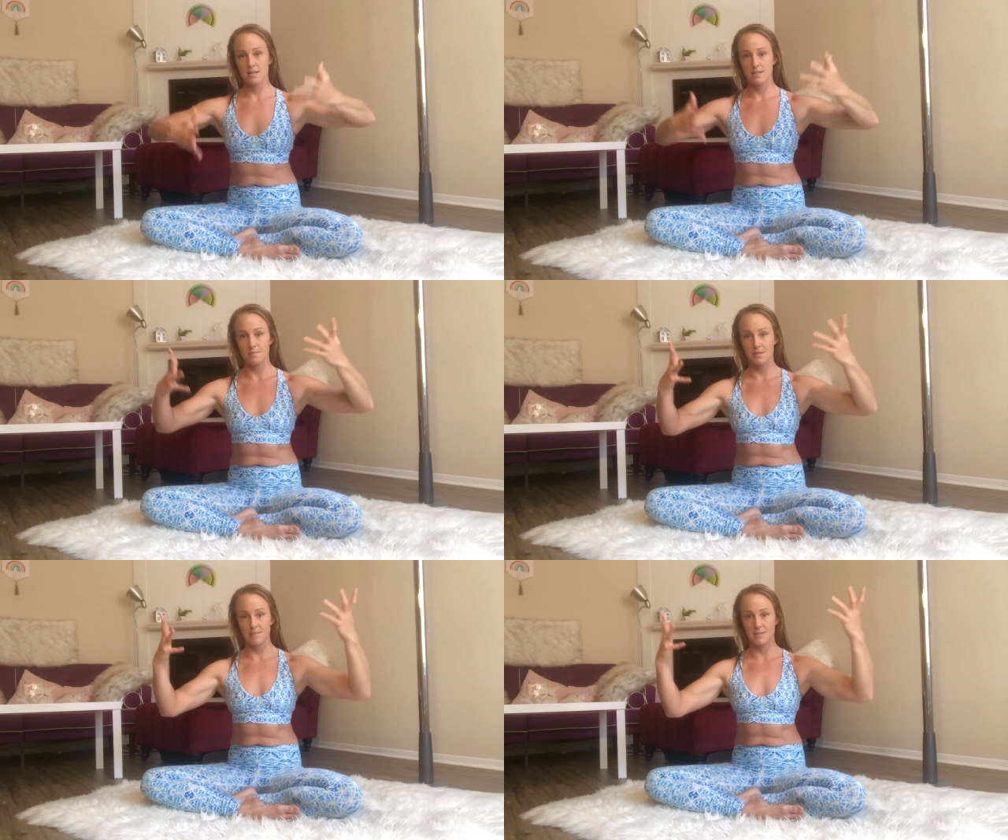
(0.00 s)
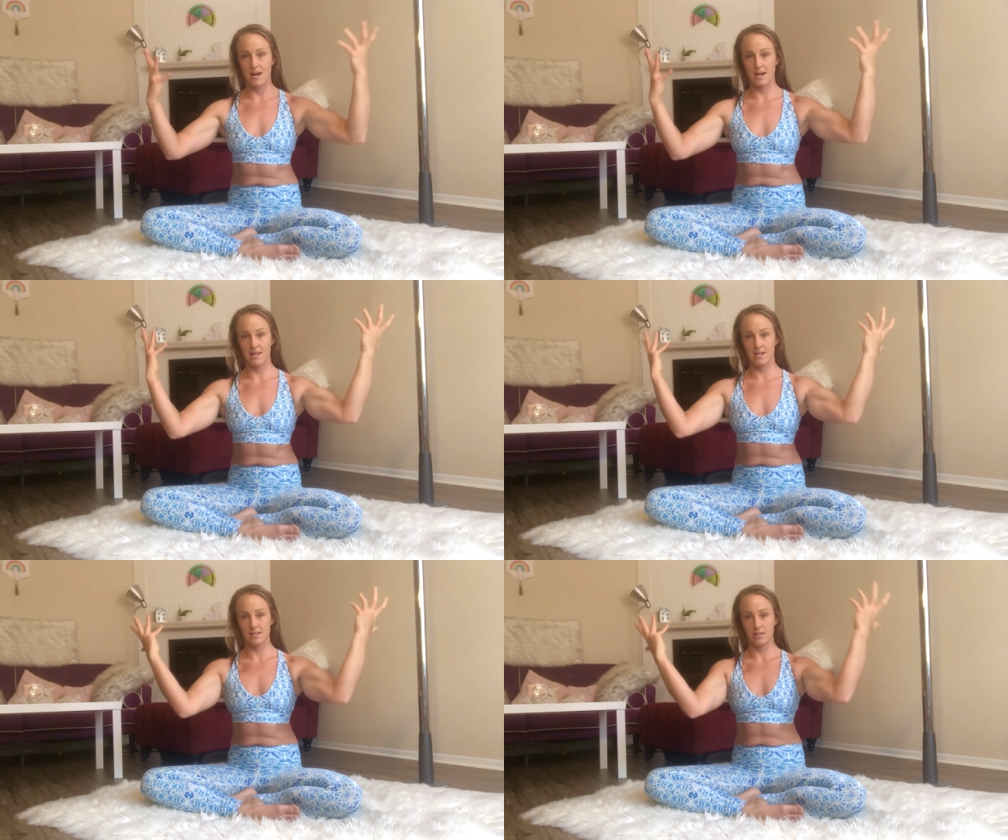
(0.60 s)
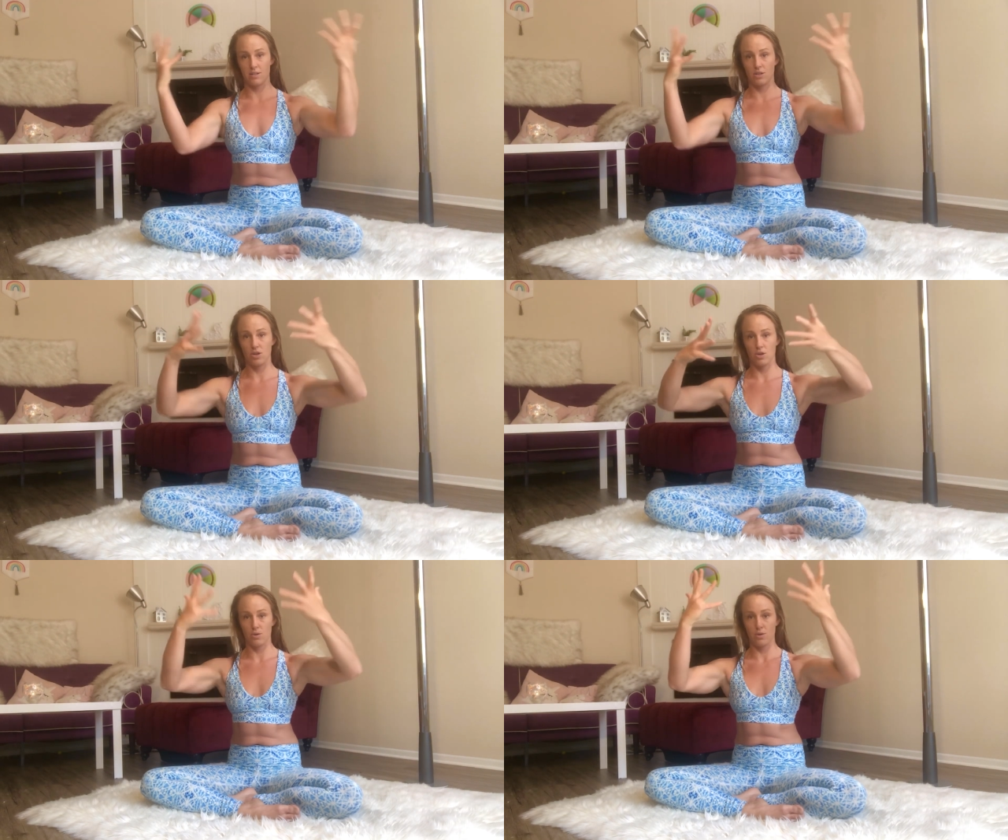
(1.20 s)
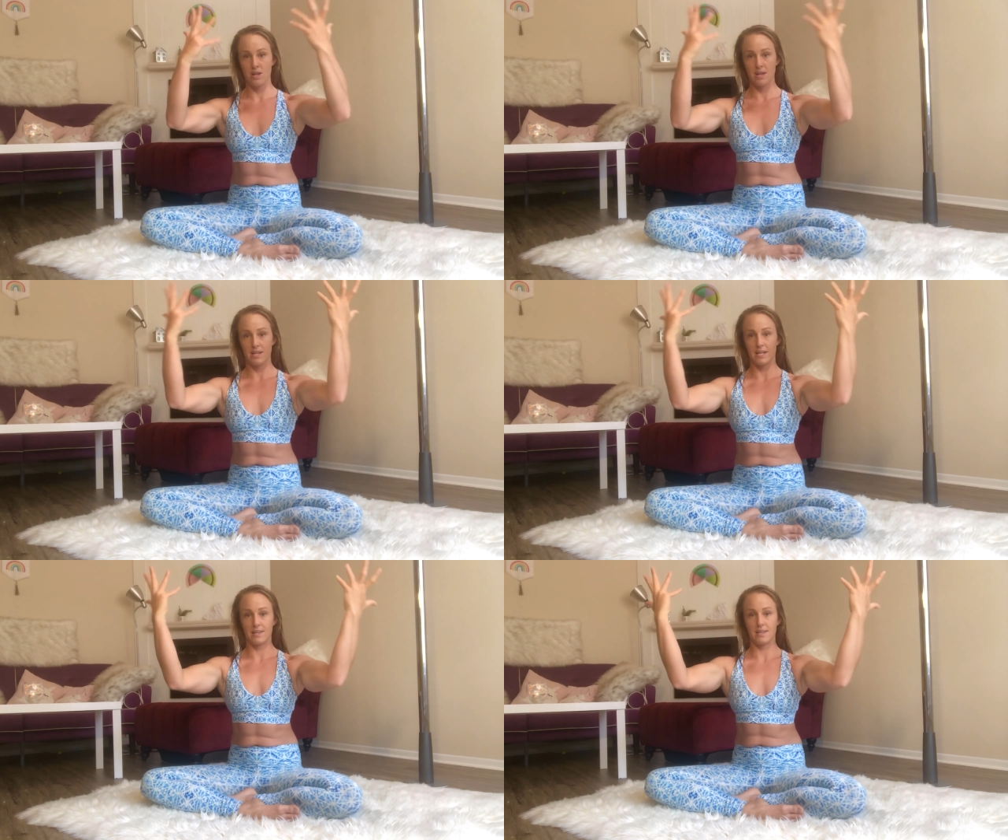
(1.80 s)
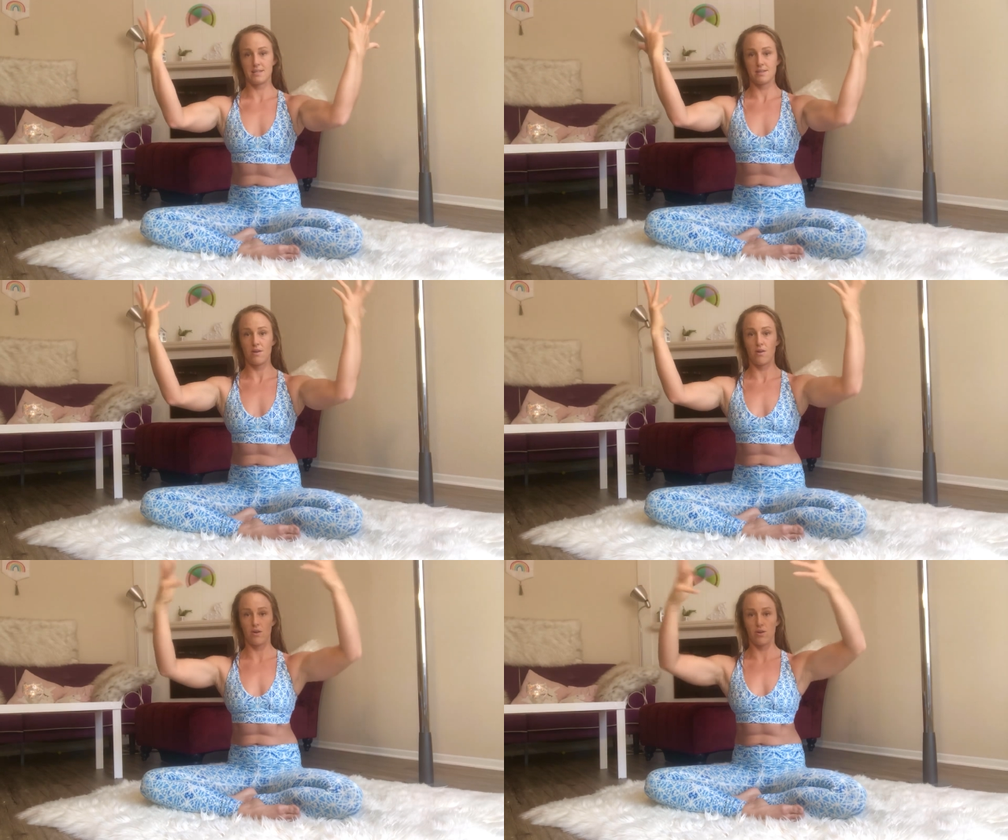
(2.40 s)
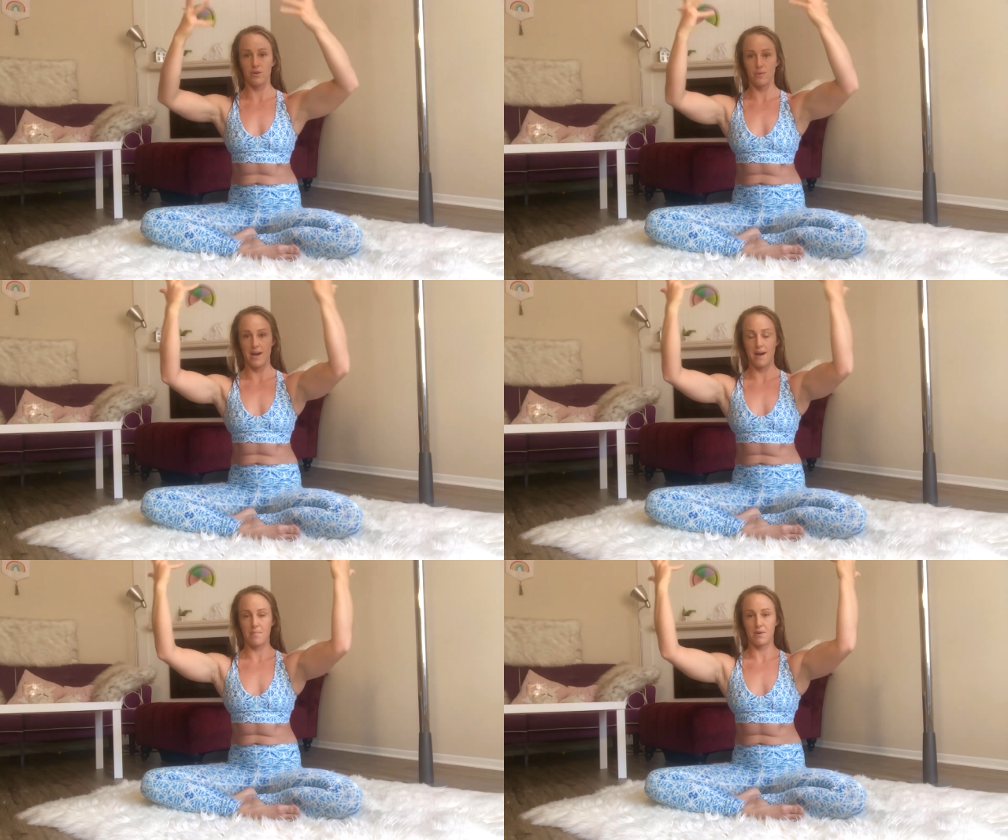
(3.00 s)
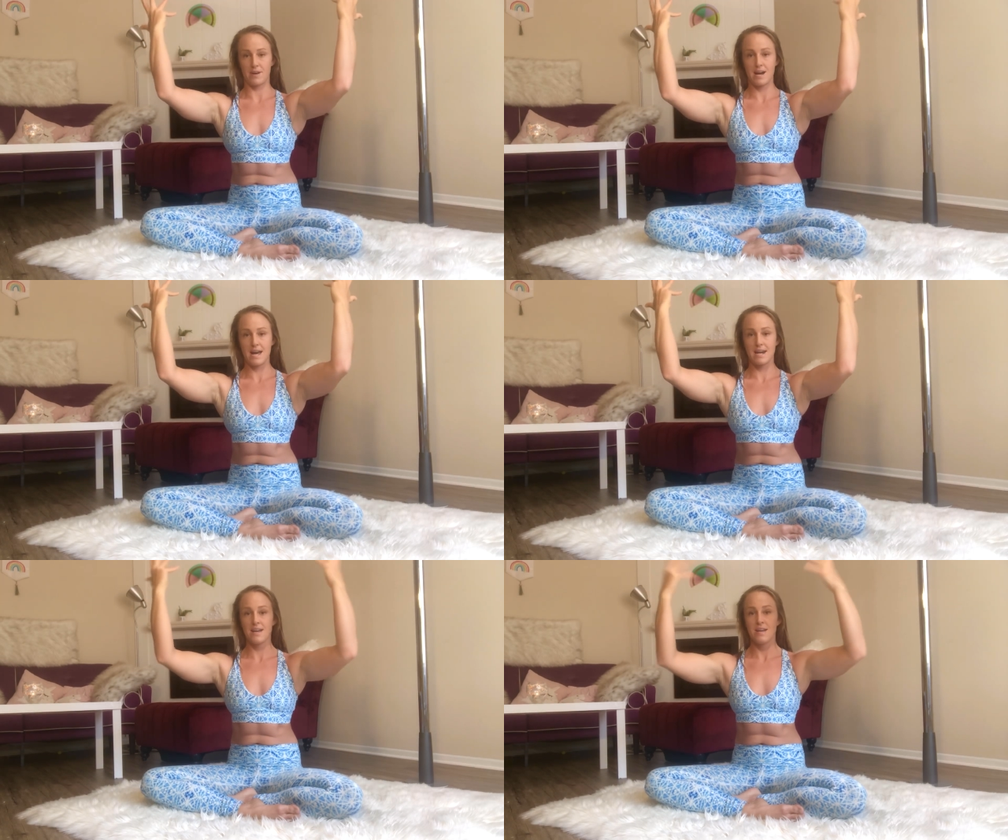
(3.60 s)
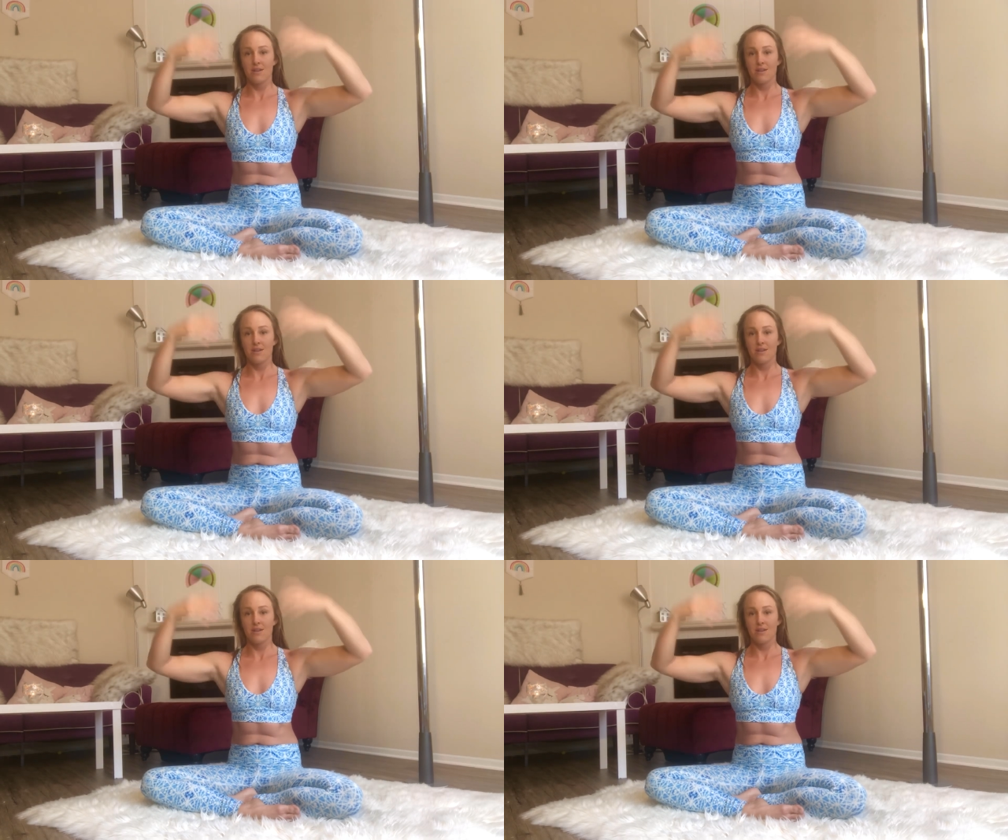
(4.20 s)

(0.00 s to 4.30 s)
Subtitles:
Sometimes I like to go like this all the way up overhead,